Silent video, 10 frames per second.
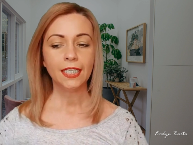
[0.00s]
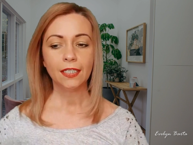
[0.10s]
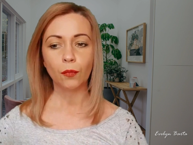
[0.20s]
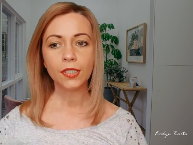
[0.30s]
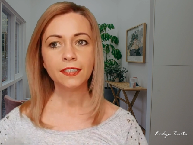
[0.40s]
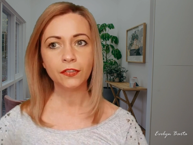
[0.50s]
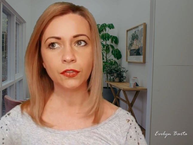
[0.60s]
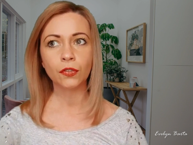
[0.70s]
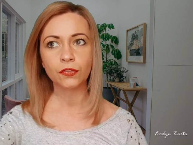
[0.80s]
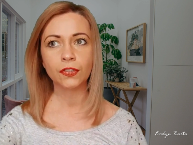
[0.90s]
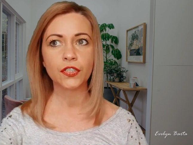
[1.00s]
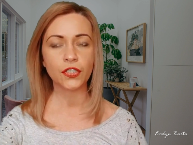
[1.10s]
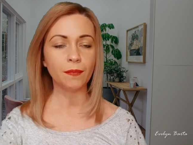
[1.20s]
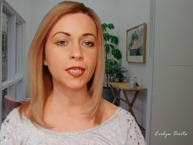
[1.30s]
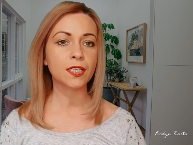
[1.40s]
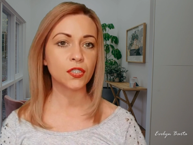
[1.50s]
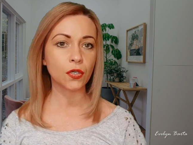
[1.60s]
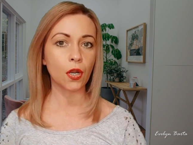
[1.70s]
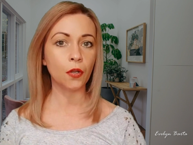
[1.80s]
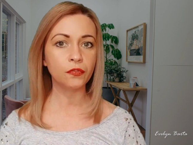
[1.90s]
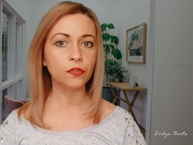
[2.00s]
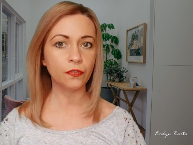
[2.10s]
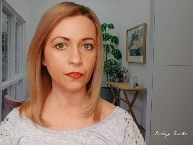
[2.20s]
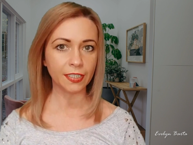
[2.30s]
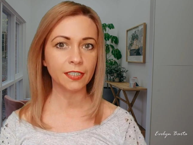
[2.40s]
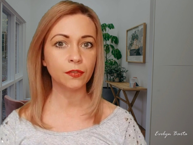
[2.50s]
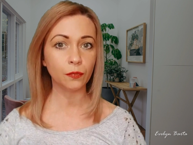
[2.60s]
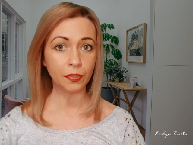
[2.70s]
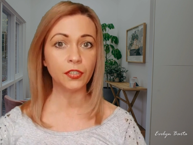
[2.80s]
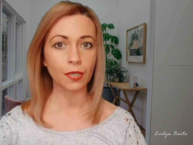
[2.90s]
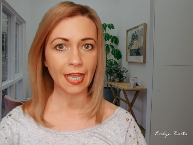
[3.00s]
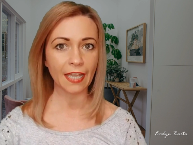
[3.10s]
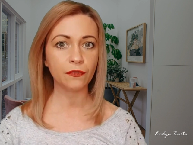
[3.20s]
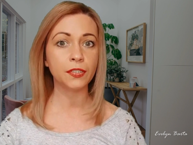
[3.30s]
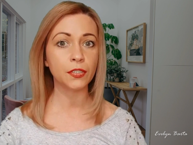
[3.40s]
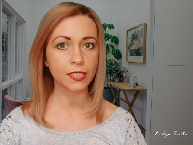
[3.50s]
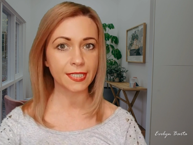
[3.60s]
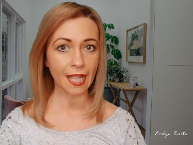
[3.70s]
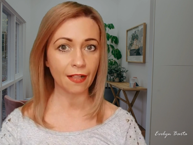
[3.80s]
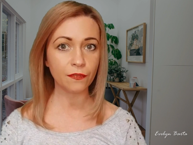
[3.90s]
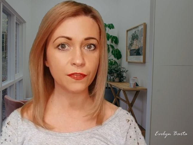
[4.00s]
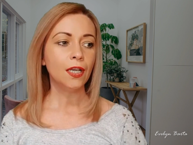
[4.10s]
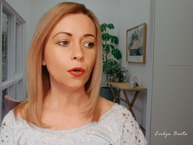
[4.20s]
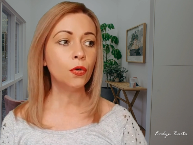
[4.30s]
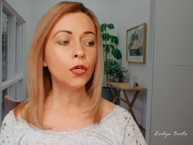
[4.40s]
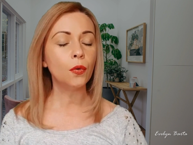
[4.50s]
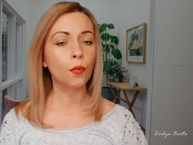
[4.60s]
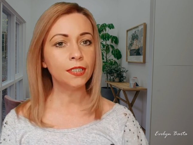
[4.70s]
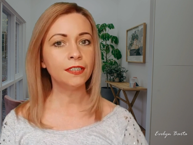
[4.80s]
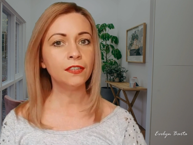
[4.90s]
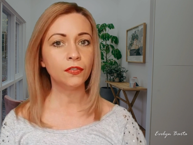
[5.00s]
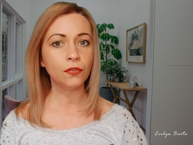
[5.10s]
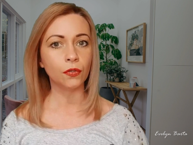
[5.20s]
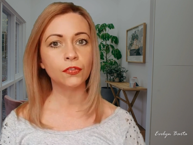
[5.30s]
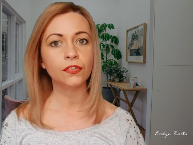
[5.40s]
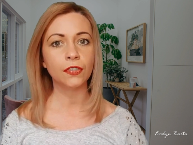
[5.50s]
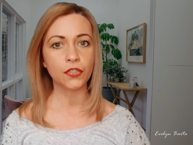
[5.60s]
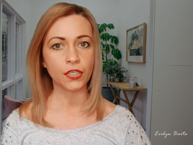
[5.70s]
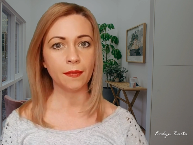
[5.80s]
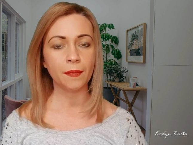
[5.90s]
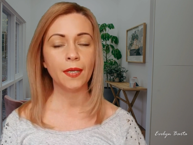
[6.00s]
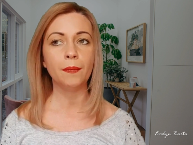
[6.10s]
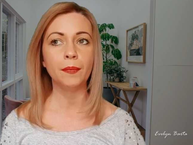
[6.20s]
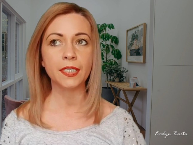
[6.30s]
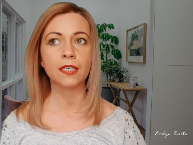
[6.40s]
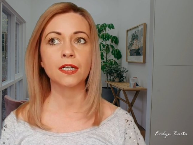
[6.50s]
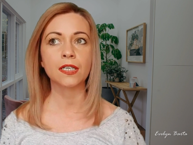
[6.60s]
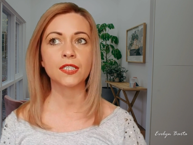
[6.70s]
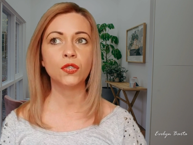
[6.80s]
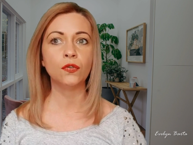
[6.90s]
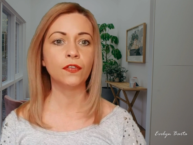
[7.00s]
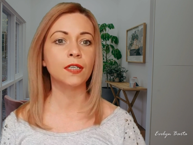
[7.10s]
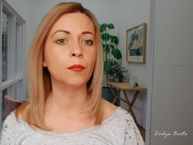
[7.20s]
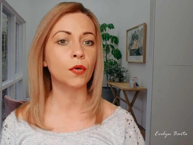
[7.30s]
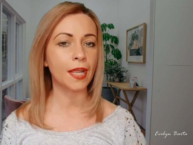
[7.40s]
wanting to go to the gym because you are unfulfilled with your life, with yourself, or wanting to go to the gym because you feel more